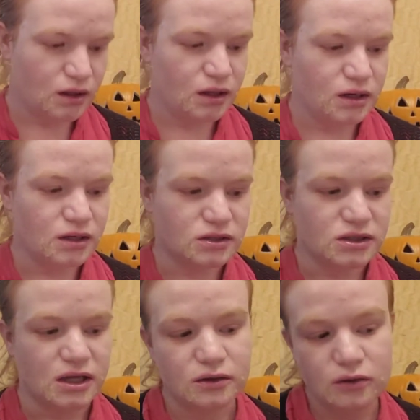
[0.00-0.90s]
And he's
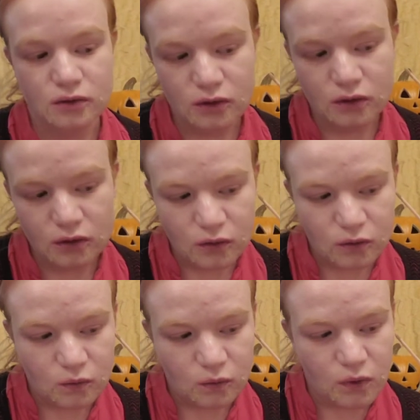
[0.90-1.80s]
like,
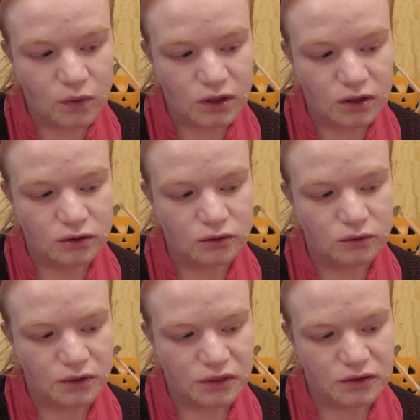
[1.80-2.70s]
well, what do you do
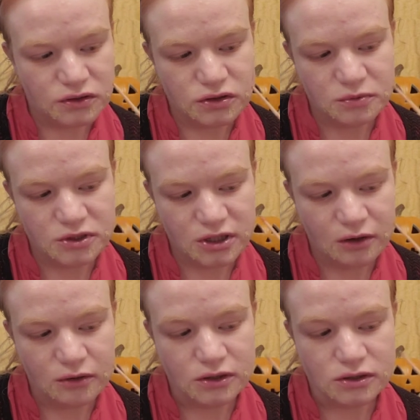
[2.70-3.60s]
with the super
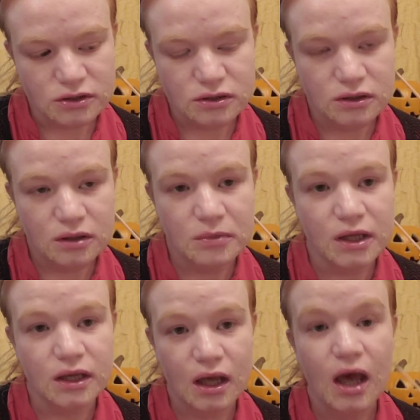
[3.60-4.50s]
scary ones? I'm
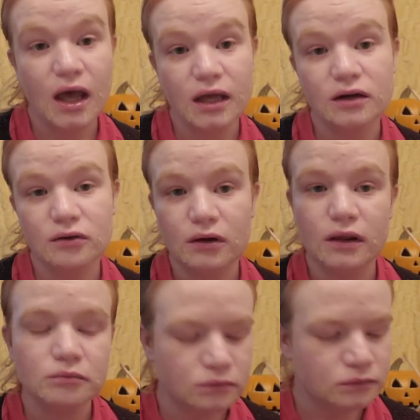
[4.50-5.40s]
like, I ignore
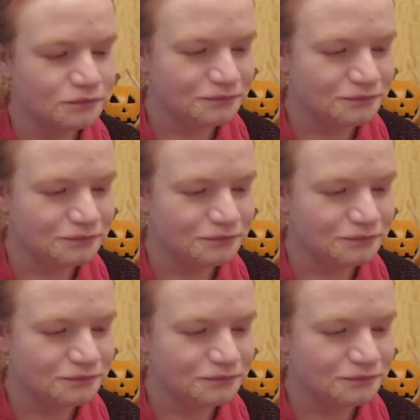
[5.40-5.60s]
them.